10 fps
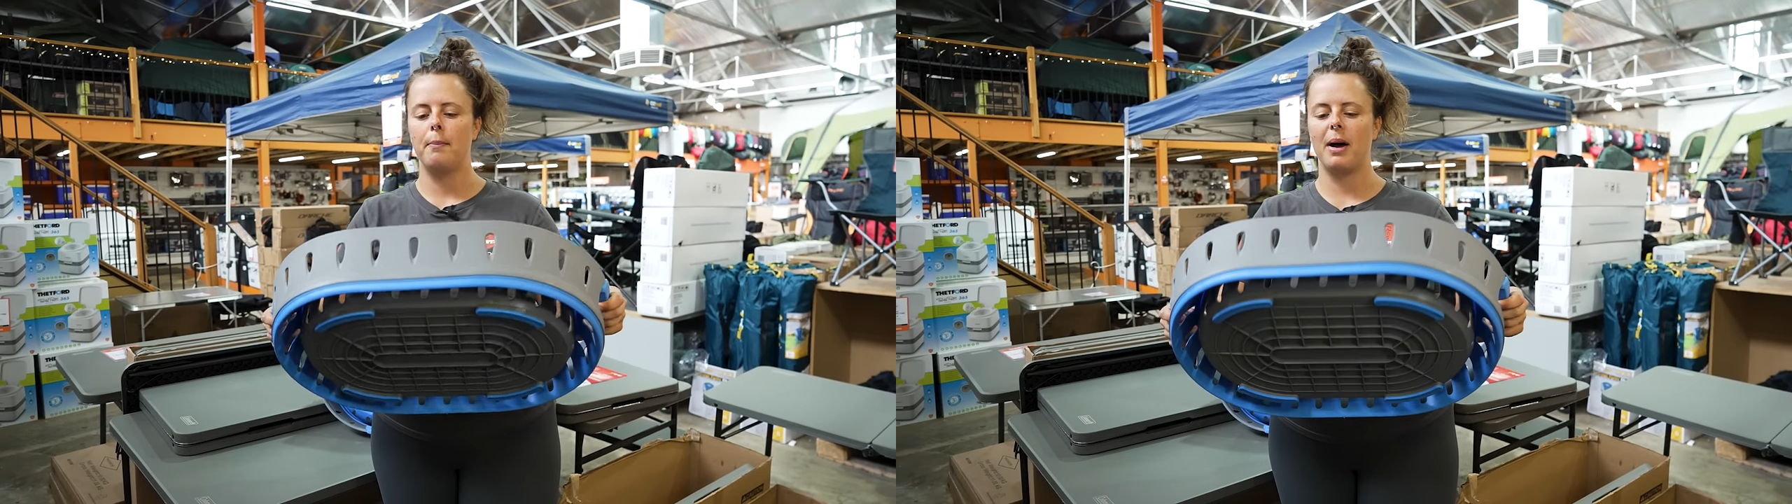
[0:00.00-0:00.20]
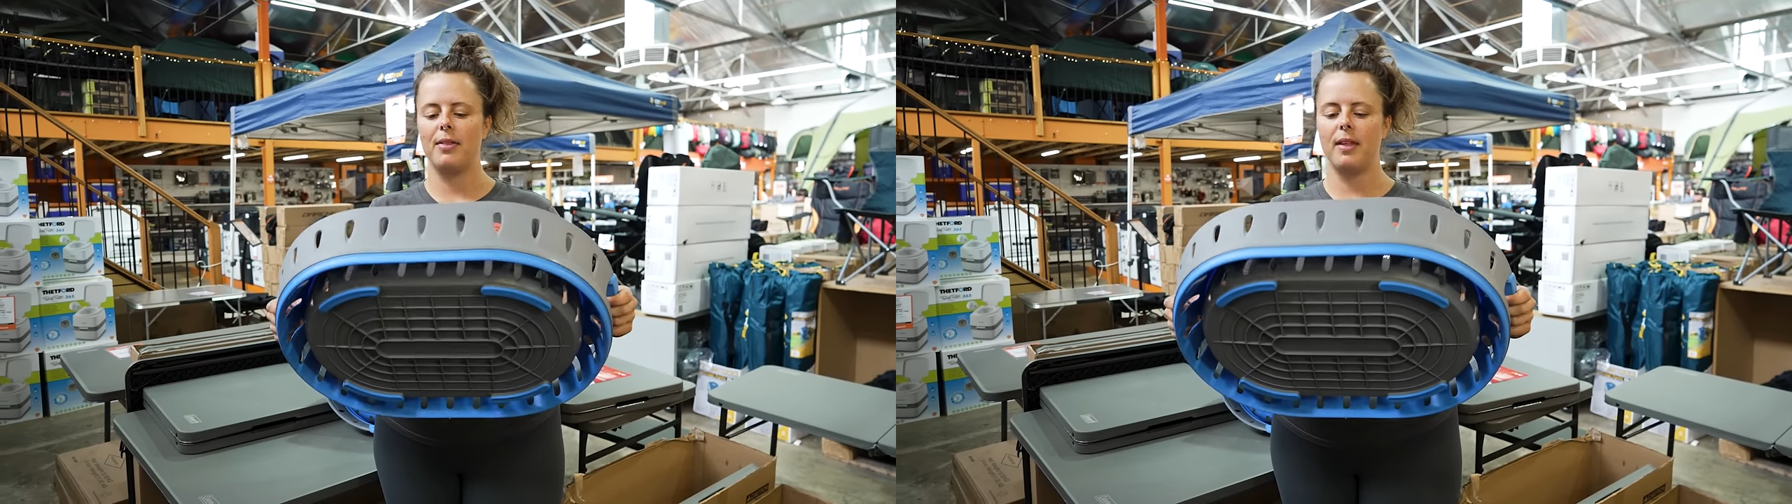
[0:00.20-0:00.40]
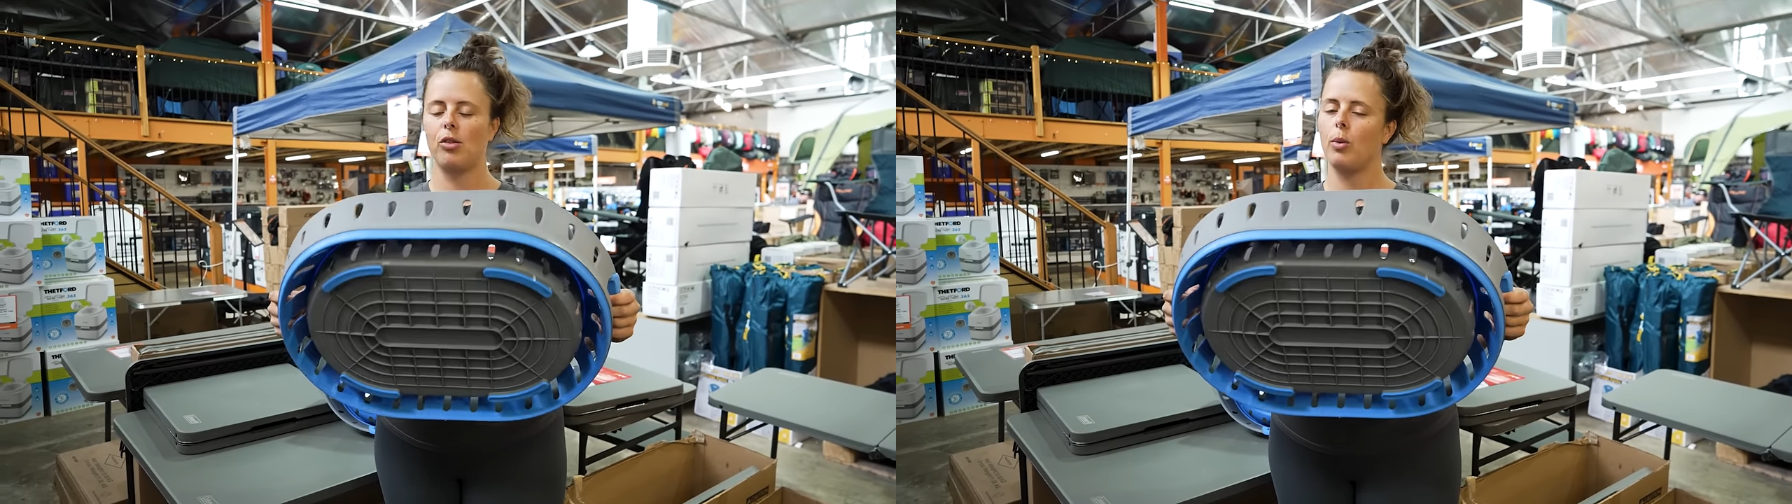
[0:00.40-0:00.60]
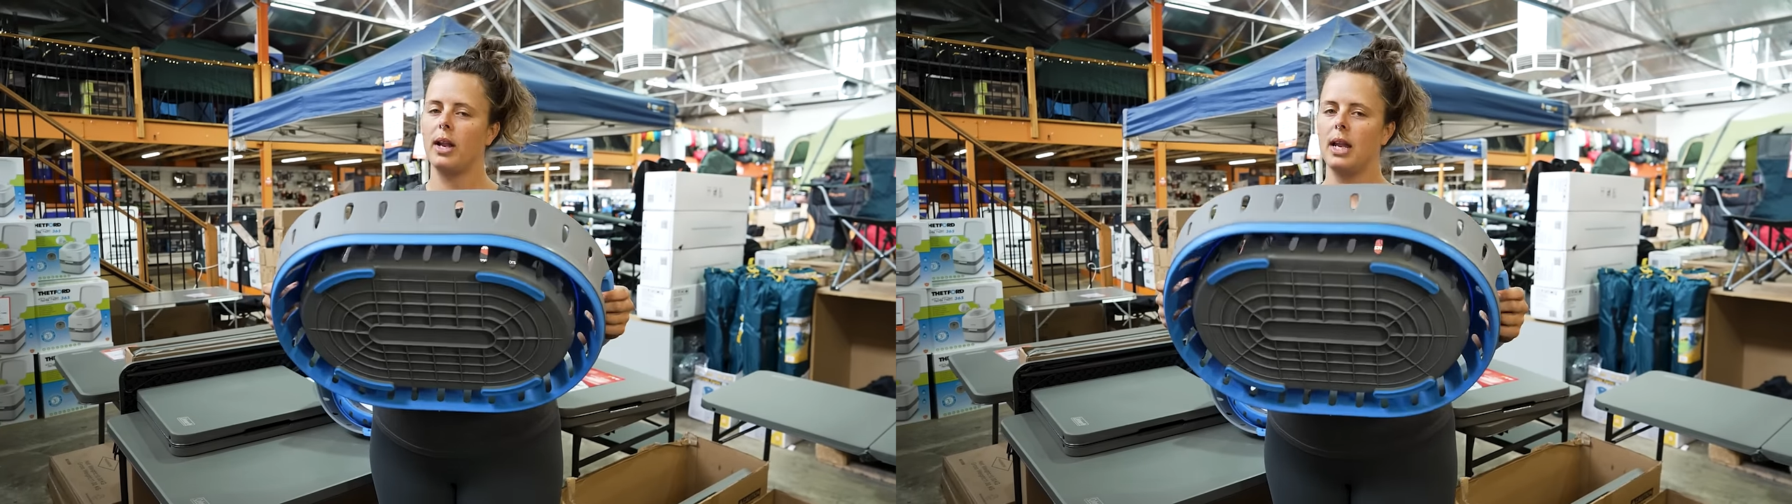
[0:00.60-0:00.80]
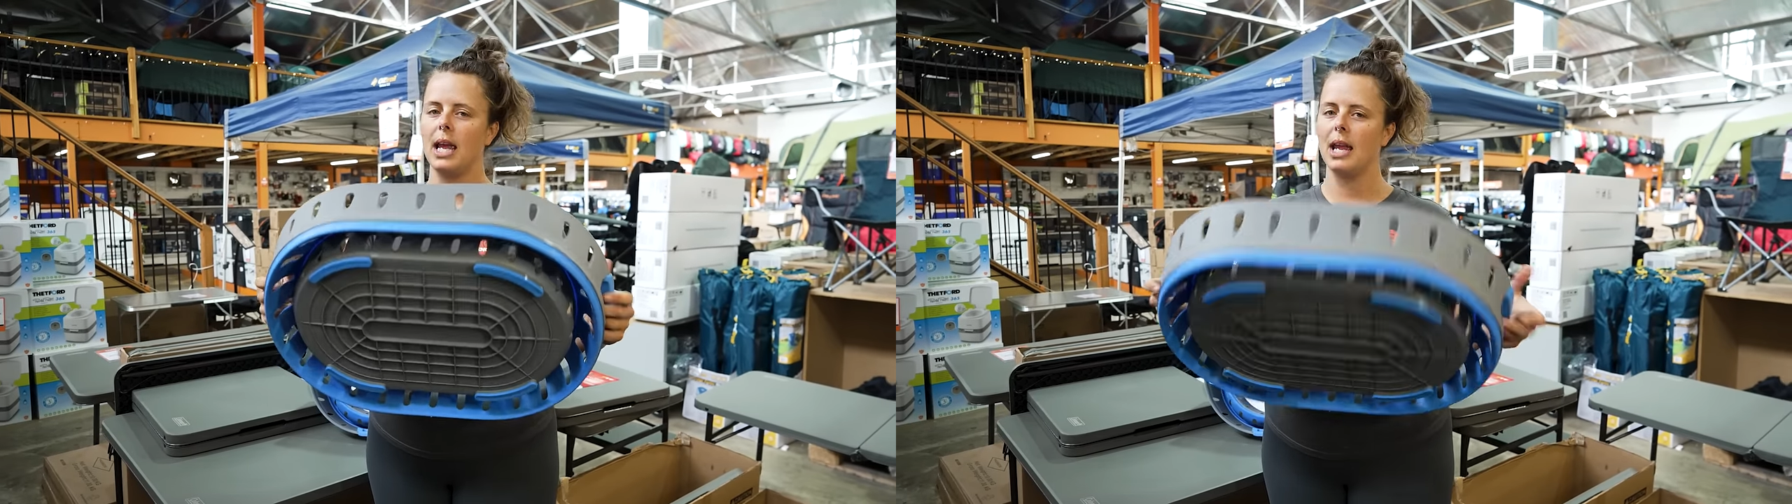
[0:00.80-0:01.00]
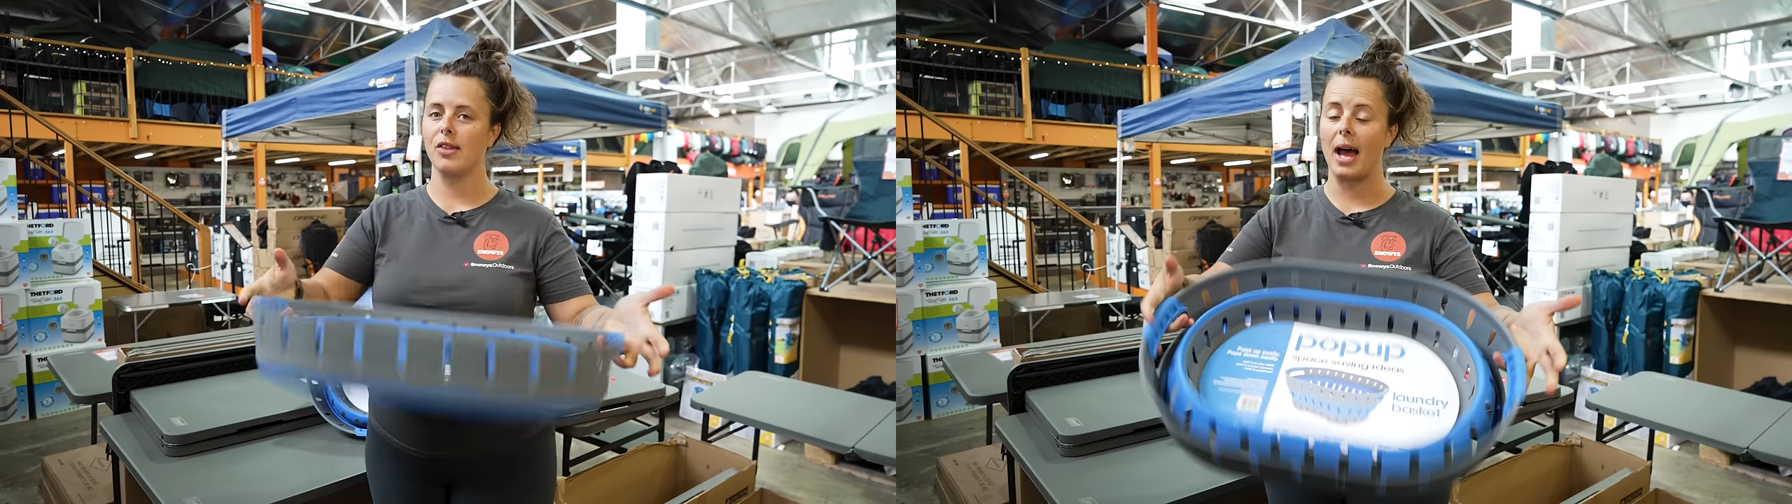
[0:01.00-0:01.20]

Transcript: but this one is